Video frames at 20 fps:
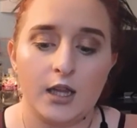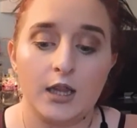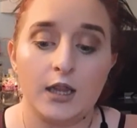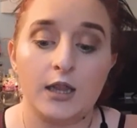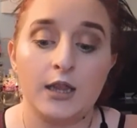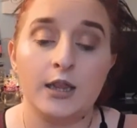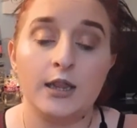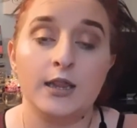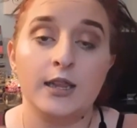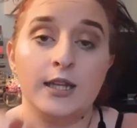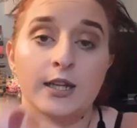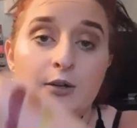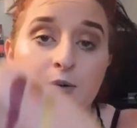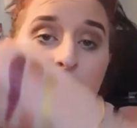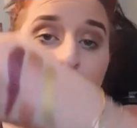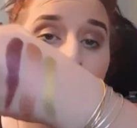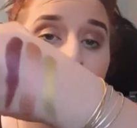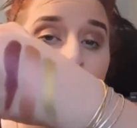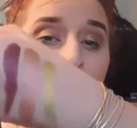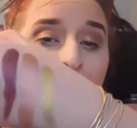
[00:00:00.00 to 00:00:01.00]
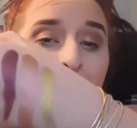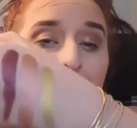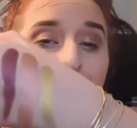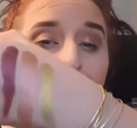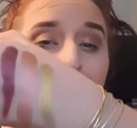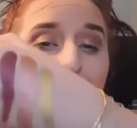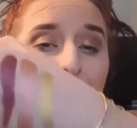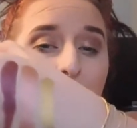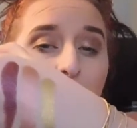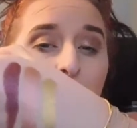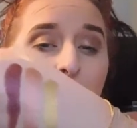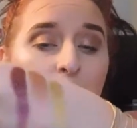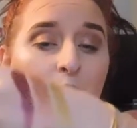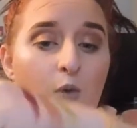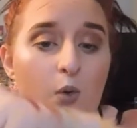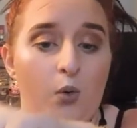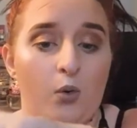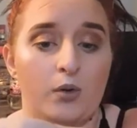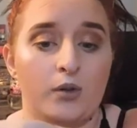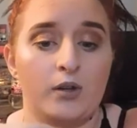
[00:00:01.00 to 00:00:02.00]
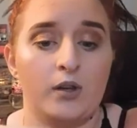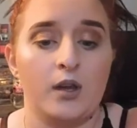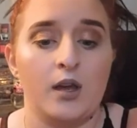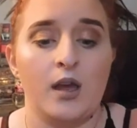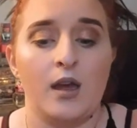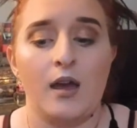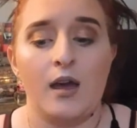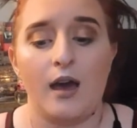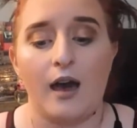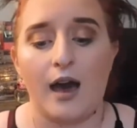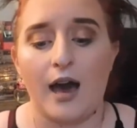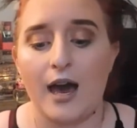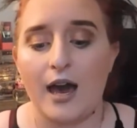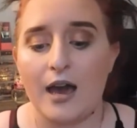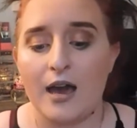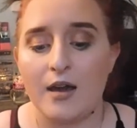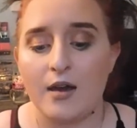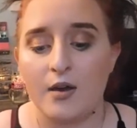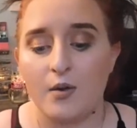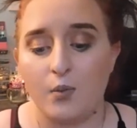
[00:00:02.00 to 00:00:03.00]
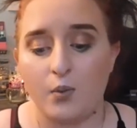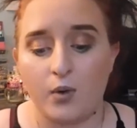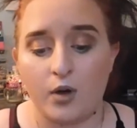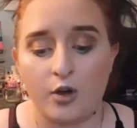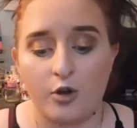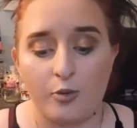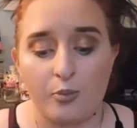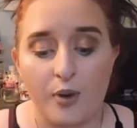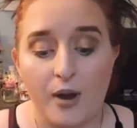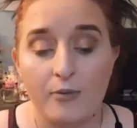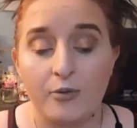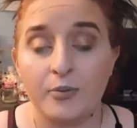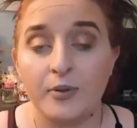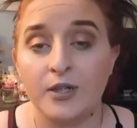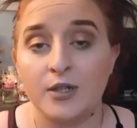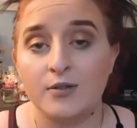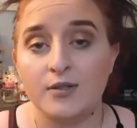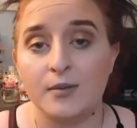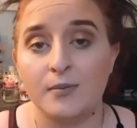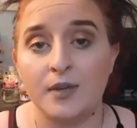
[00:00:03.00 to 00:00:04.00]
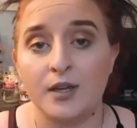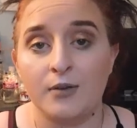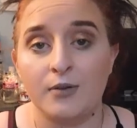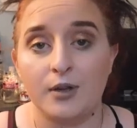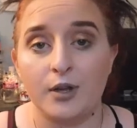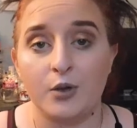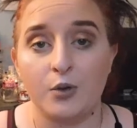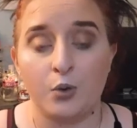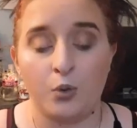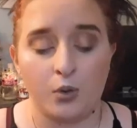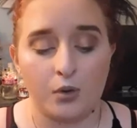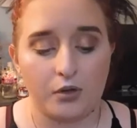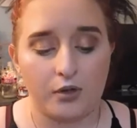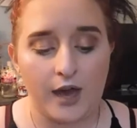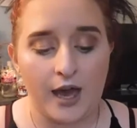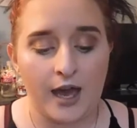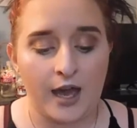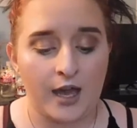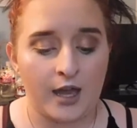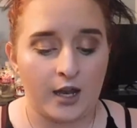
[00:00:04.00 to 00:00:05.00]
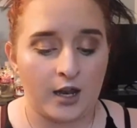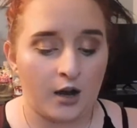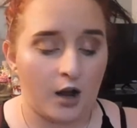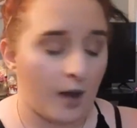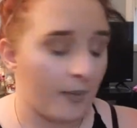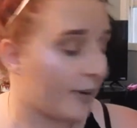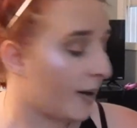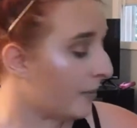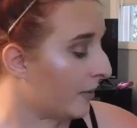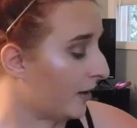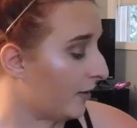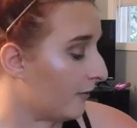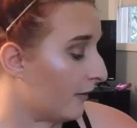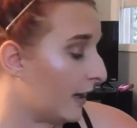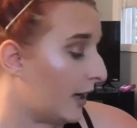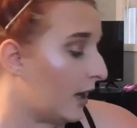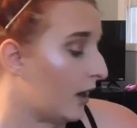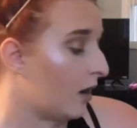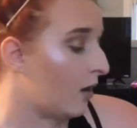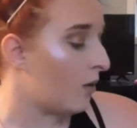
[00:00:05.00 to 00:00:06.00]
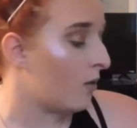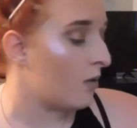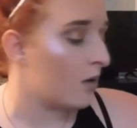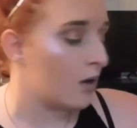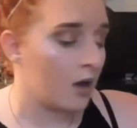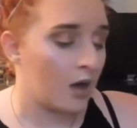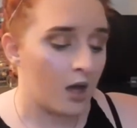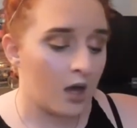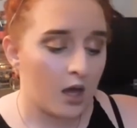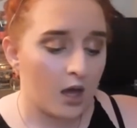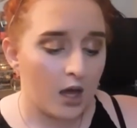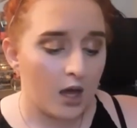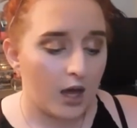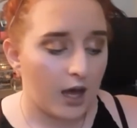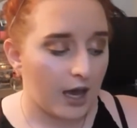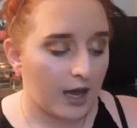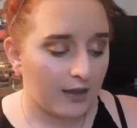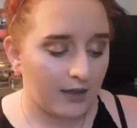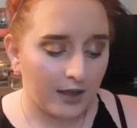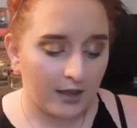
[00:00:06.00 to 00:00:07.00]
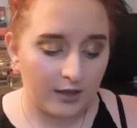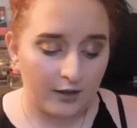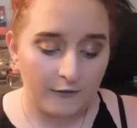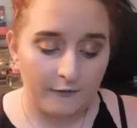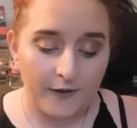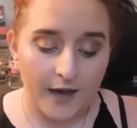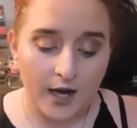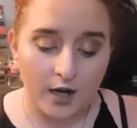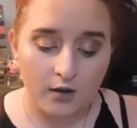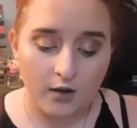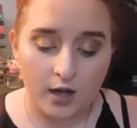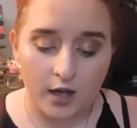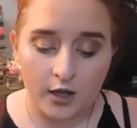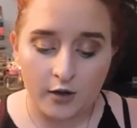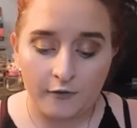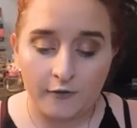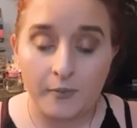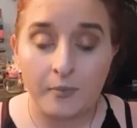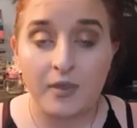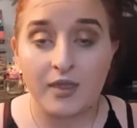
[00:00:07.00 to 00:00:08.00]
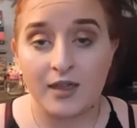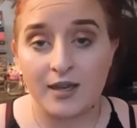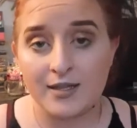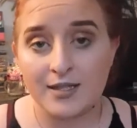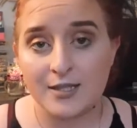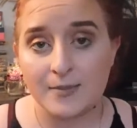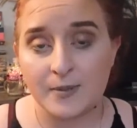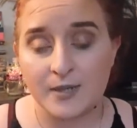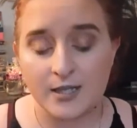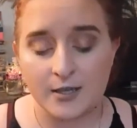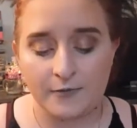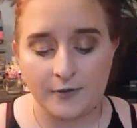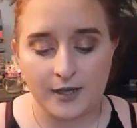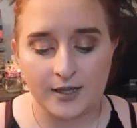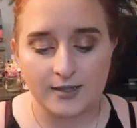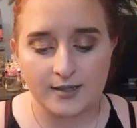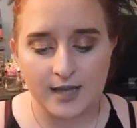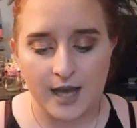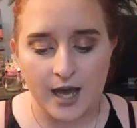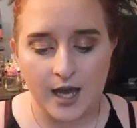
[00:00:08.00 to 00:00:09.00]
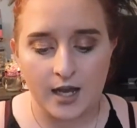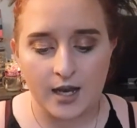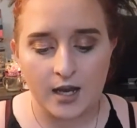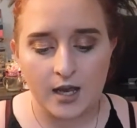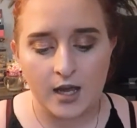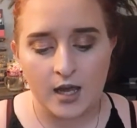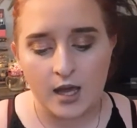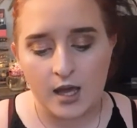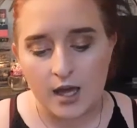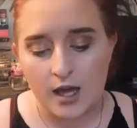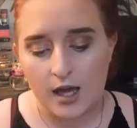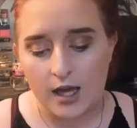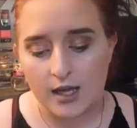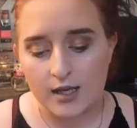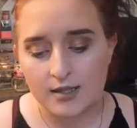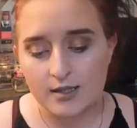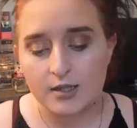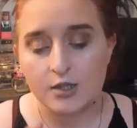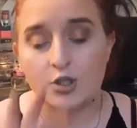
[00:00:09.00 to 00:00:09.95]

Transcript: literally liquid gold. I will probably do something really cool with that in an upcoming video. And then the final color from this specific set is the